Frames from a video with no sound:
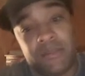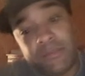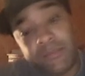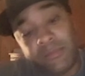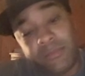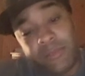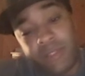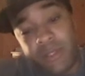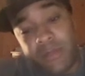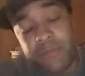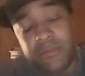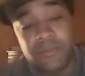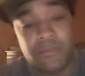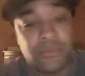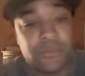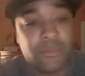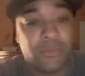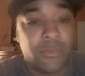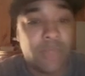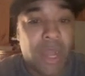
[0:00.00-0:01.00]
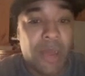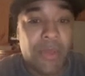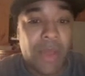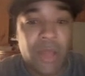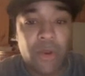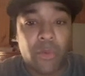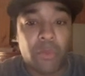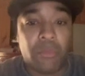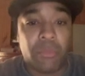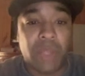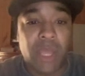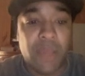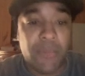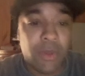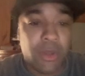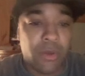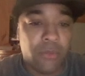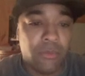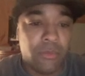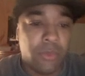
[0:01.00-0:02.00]
And, you know, I don't
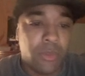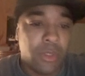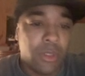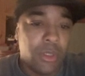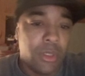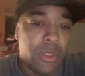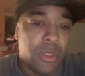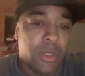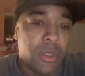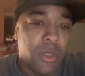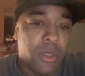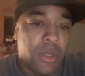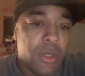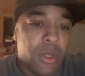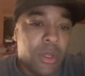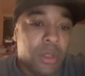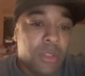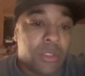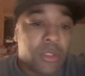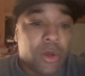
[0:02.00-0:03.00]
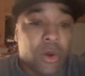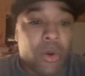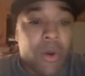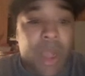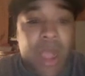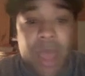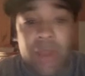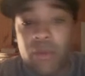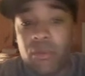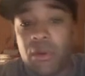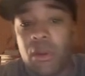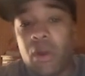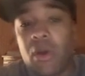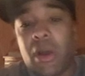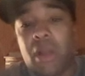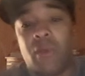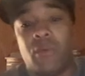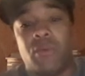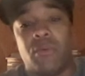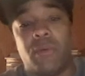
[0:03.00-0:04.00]
blame him. So, I don't know.
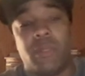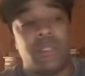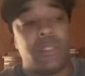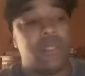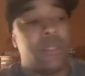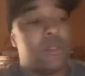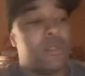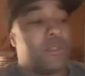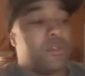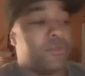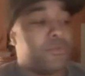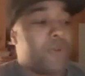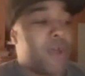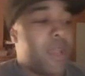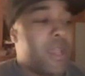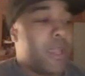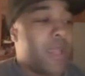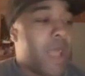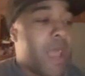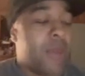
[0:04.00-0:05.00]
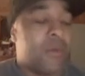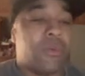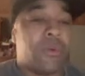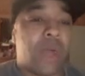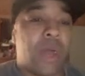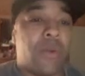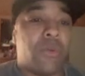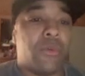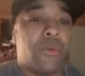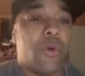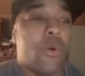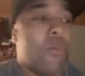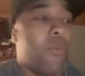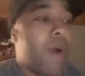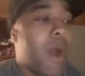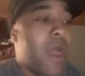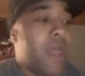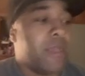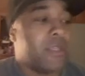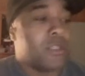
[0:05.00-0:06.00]
I don't want to see this fight. I don't know
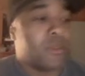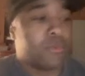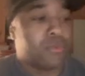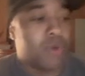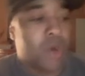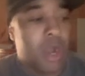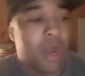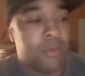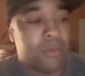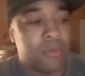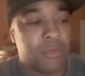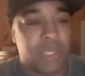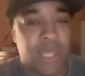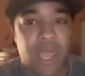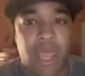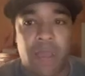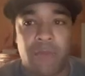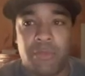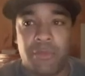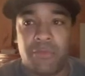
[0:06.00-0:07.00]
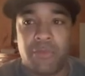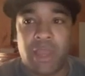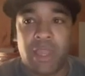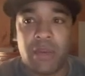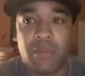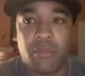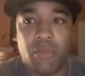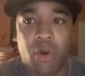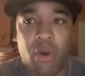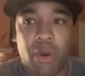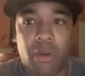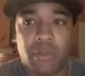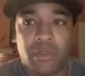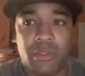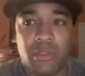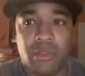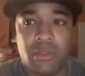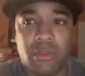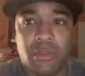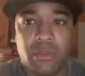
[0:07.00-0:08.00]
why it's a problem to have the fight in
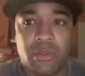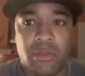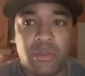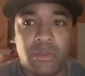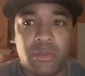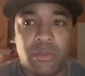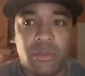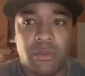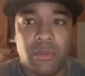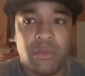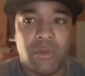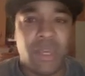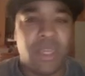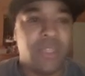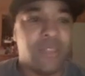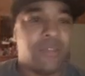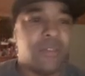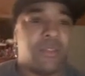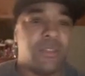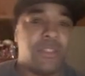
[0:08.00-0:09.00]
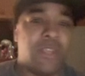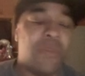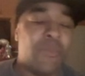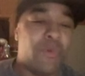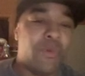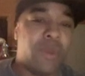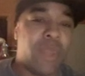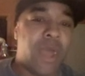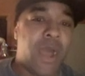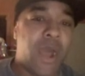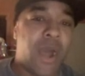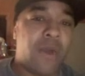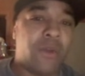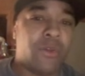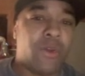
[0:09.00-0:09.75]
March. Right, it's December now.